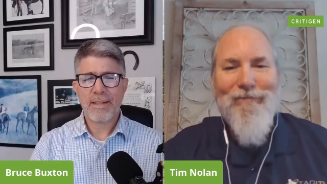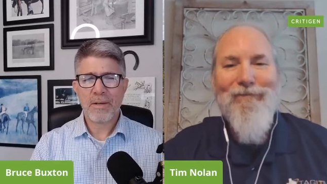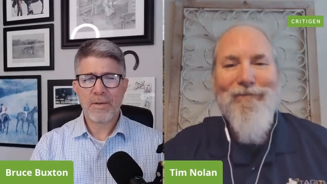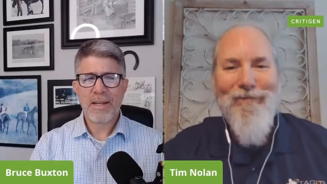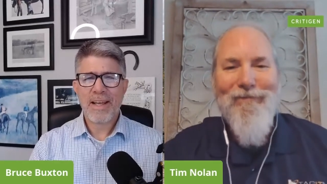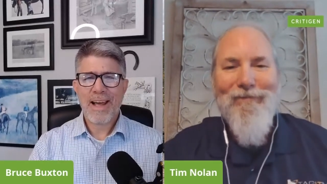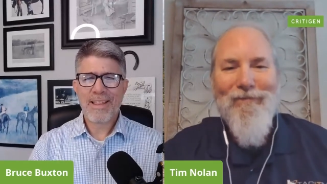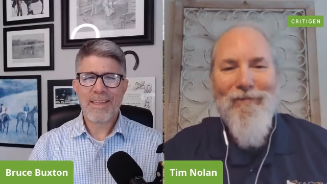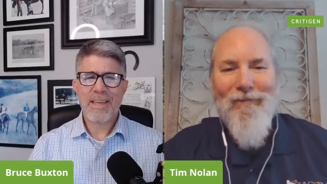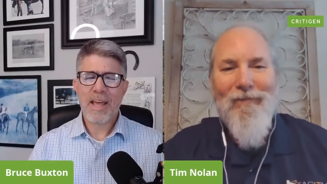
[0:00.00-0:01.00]
Speaker 1: You know,
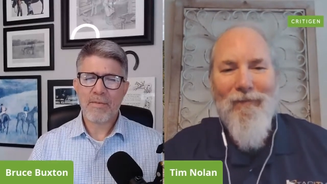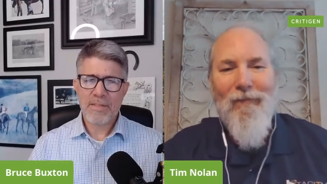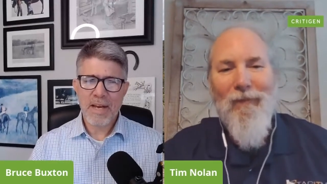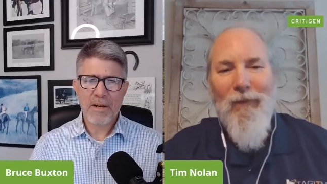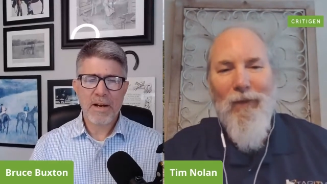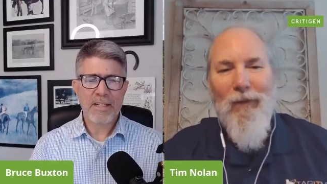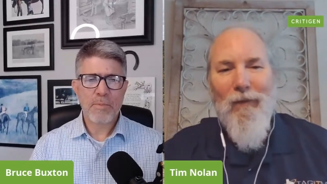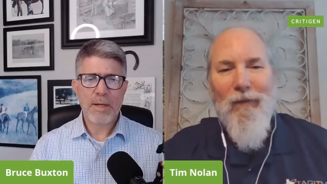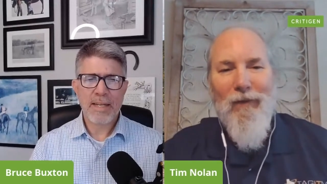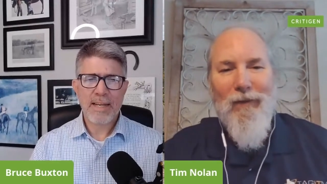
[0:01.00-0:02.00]
I think you have to set your
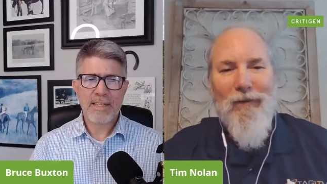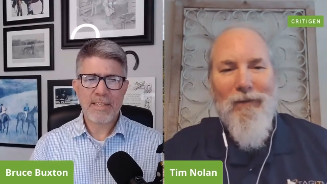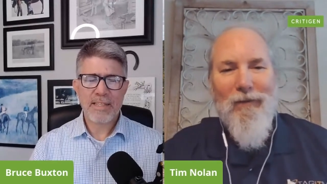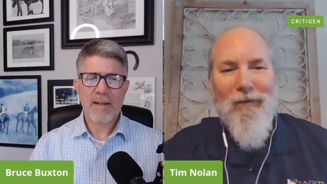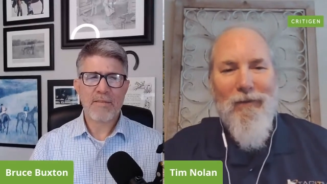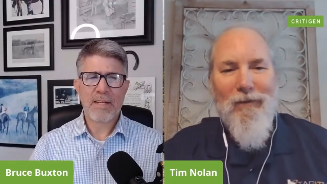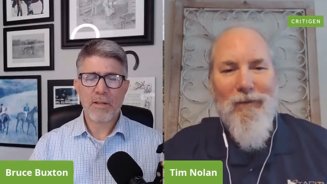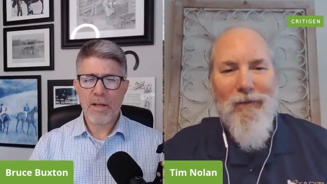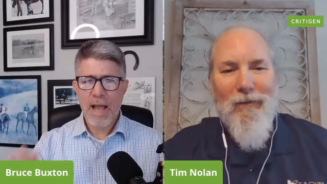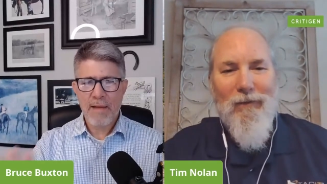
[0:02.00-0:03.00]
expectations. You have to
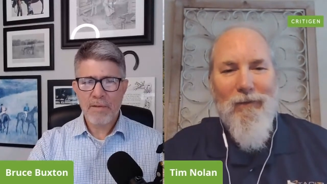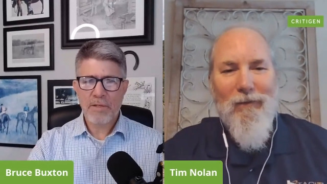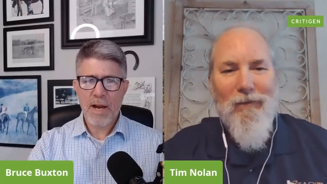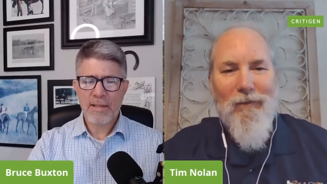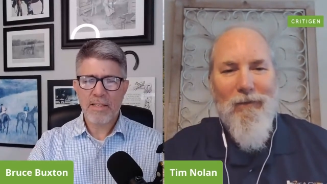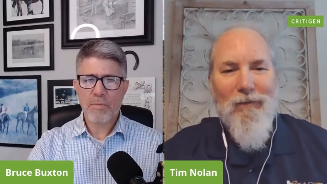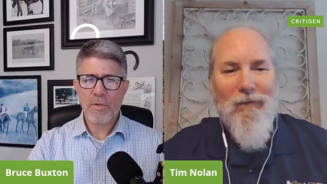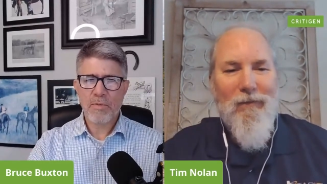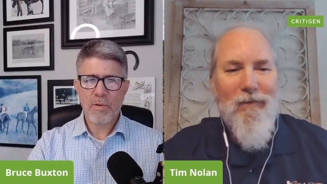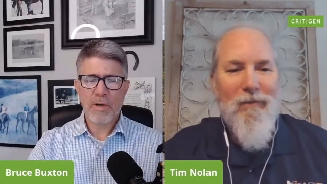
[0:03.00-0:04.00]
say, "Look, I haven't tried this
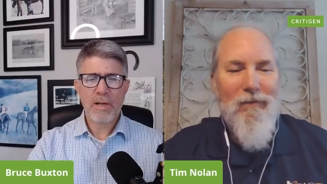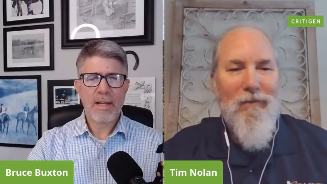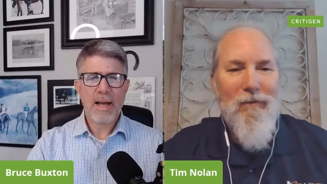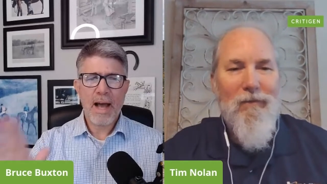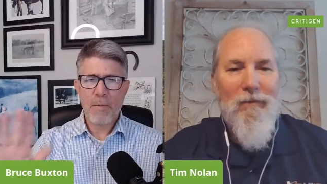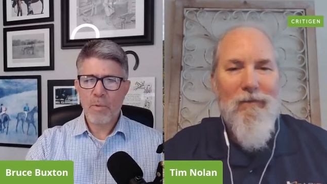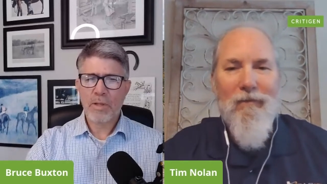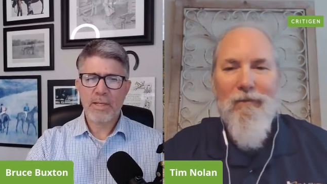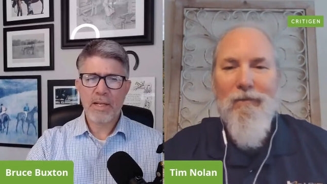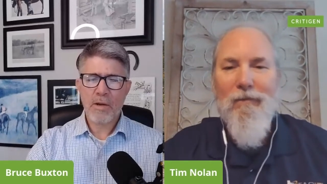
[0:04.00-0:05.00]
before. I'm
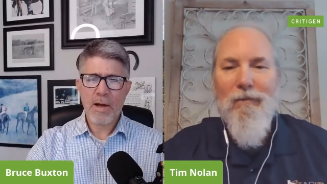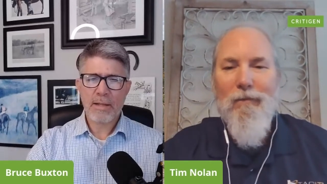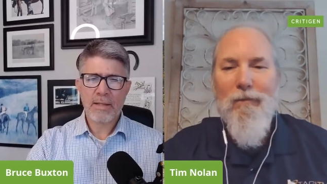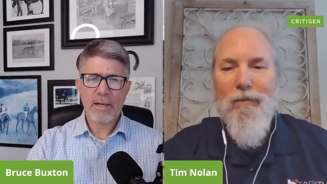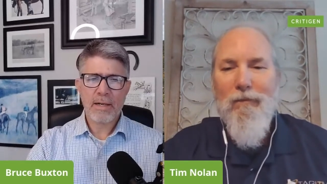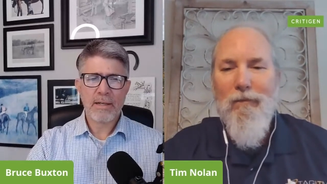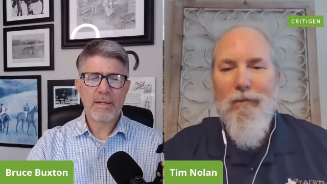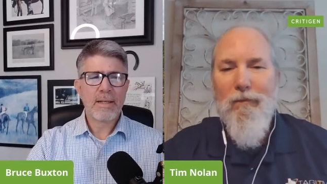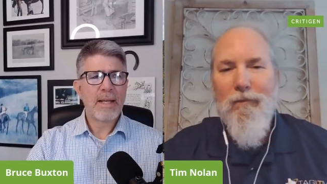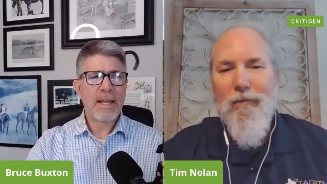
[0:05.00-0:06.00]
willing to go out
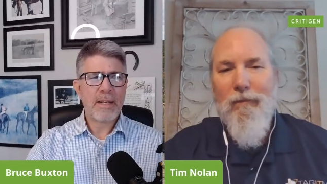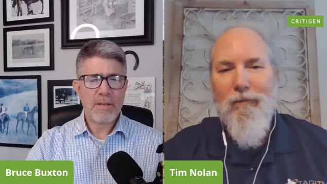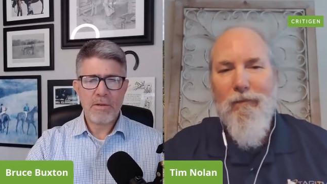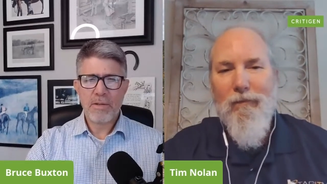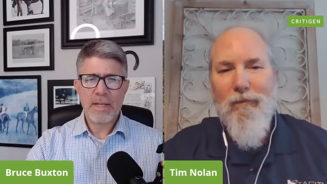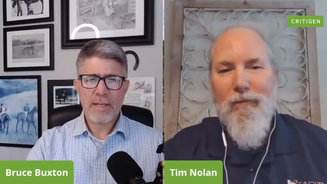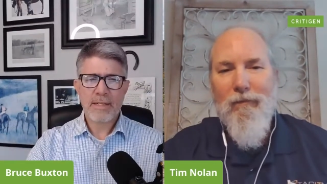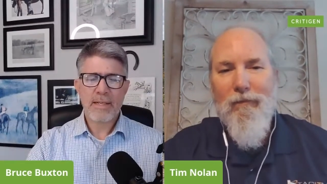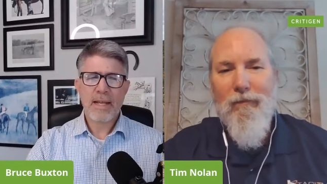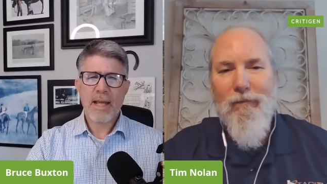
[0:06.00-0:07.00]
there and do
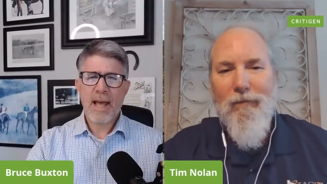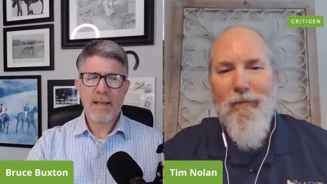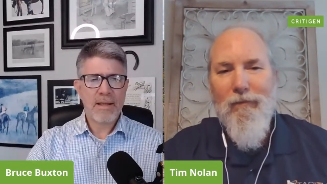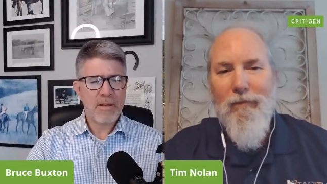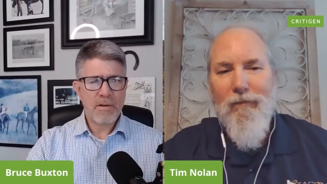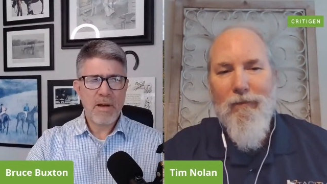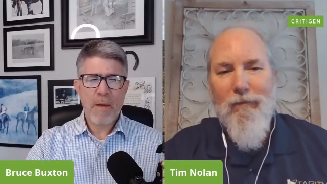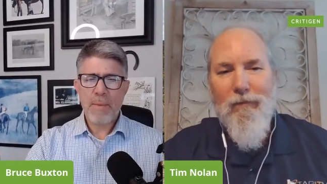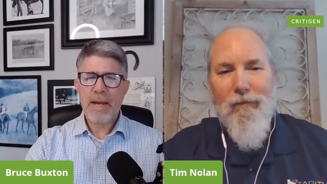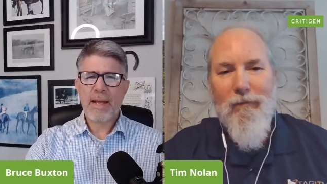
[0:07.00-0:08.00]
this." I, you know,
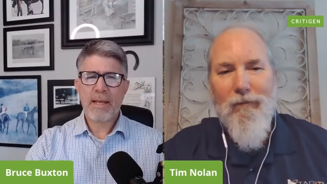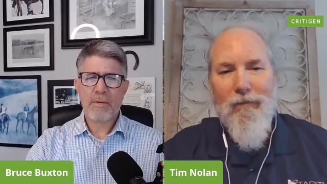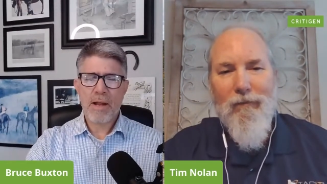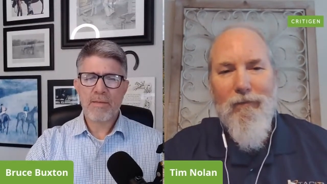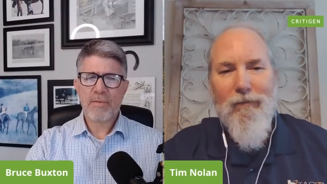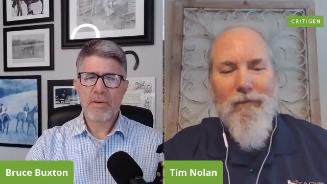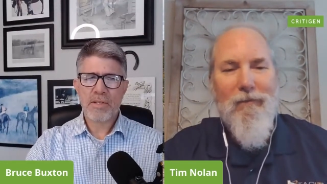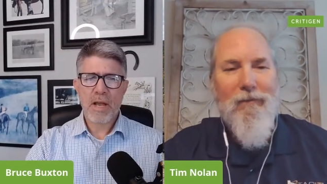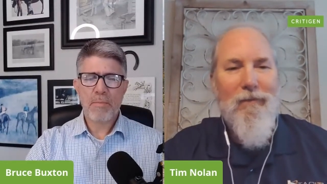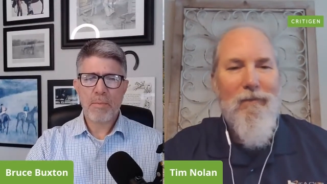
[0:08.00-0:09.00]
I may not get it right the
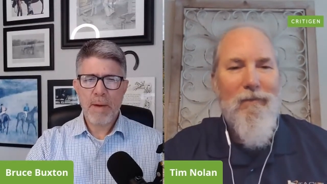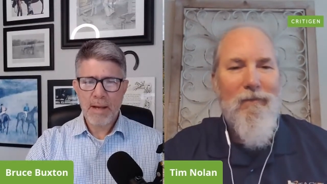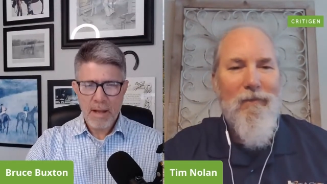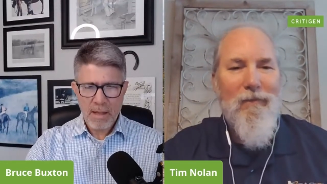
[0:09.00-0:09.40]
first time, but by